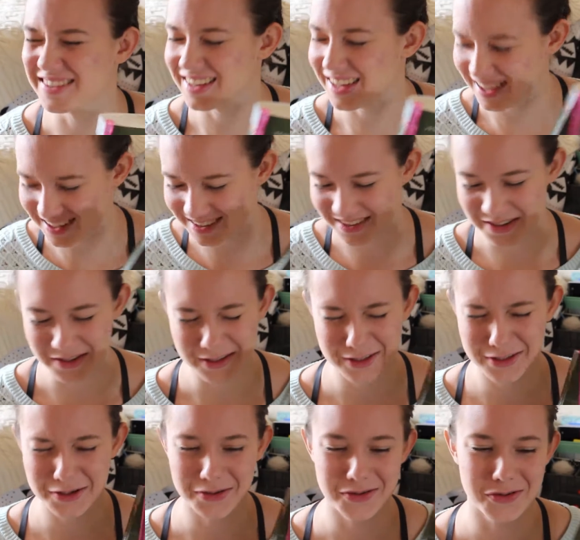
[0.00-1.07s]
I don't know, it's
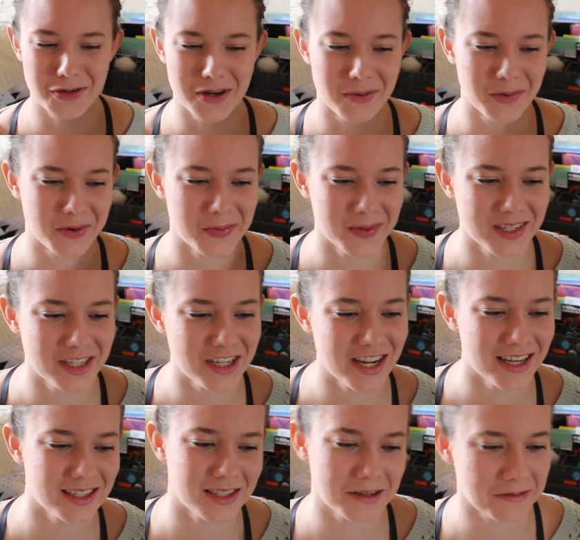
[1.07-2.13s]
so enjoyable. But she
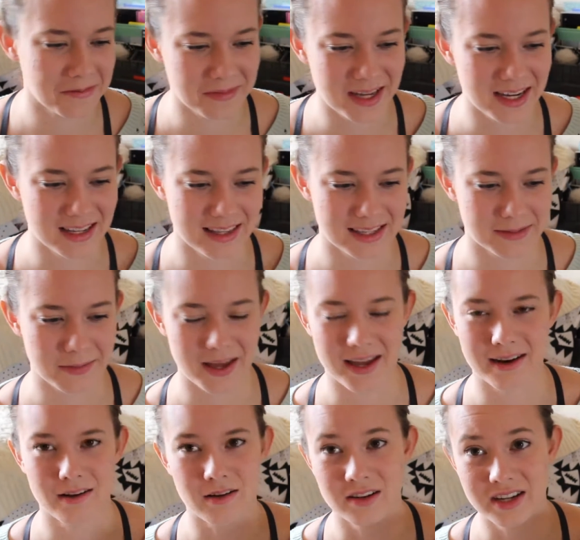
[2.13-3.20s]
ends up meeting this
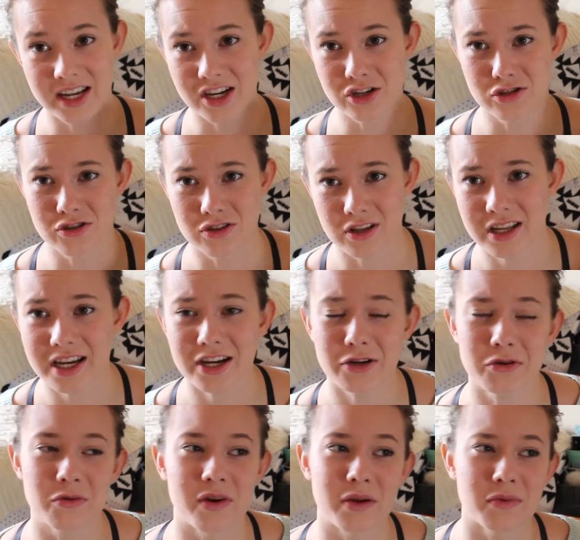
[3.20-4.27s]
man called Angel Clare,
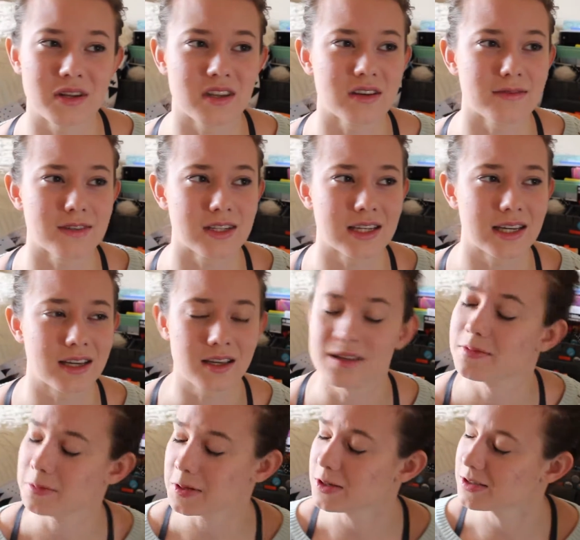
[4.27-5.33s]
who I would love to kick in the
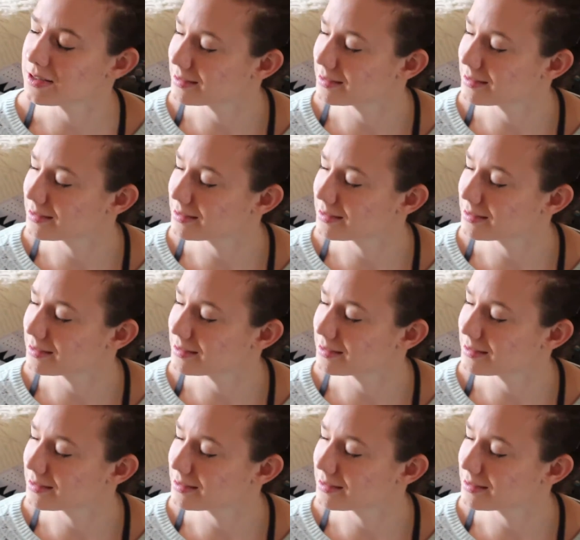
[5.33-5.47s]
balls.